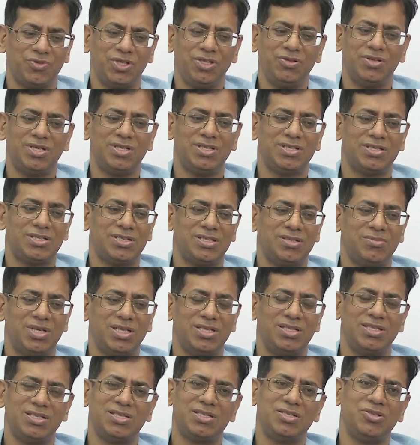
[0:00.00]
what do you understand by
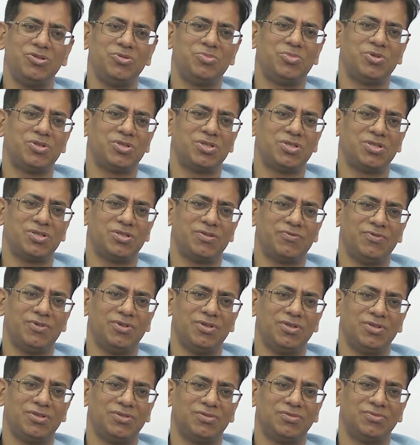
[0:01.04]
this due process of
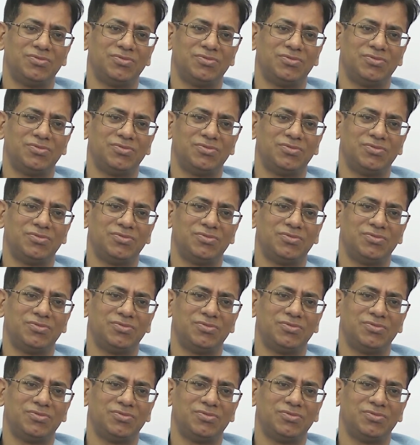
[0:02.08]
law?